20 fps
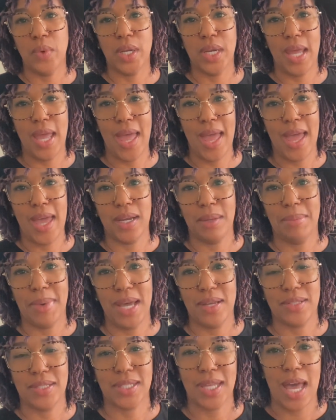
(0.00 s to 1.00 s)
to add
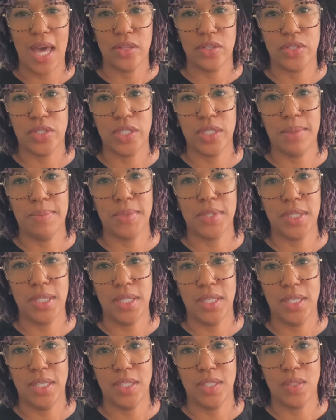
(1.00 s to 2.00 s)
about scholarships
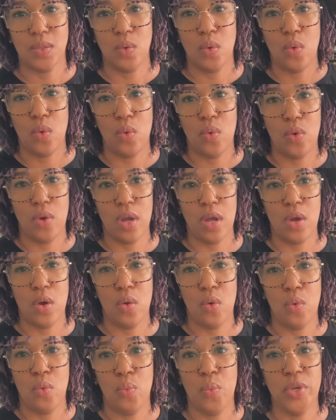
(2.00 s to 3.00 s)
is
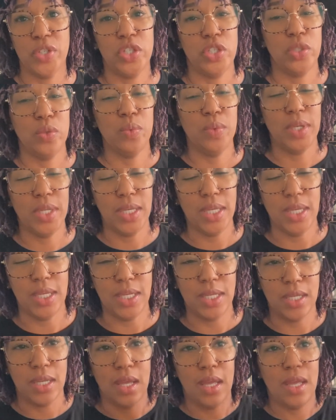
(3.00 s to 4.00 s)
what you
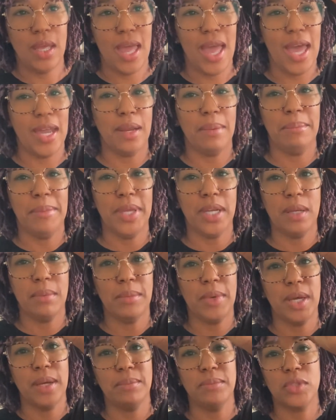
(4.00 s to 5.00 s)
need at a
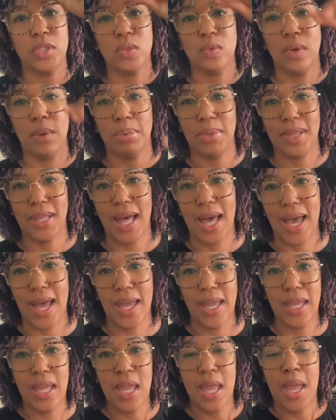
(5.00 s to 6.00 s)
minimum to
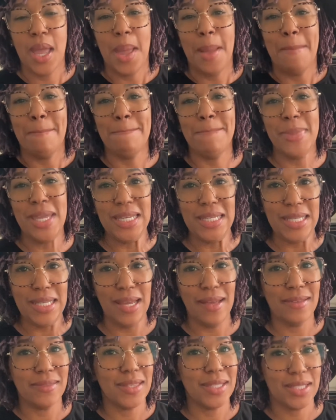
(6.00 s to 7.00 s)
apply. Many
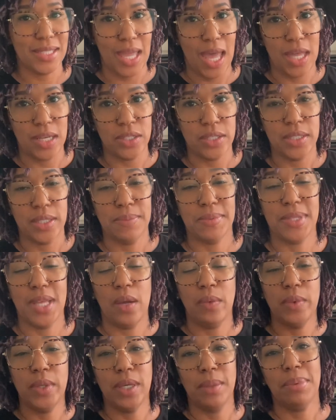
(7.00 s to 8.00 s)
of the scholarships
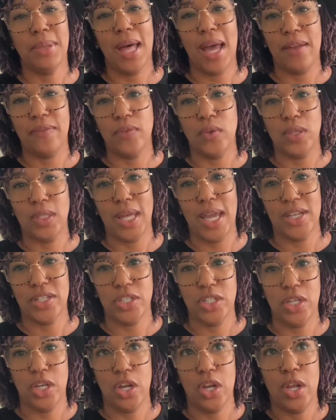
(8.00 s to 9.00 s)
that we applied for
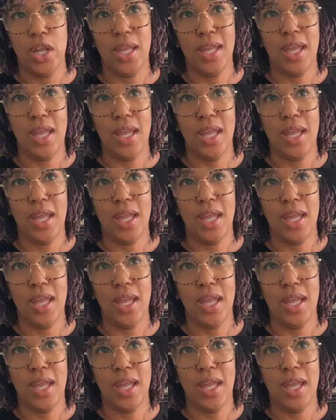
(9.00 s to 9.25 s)
last year,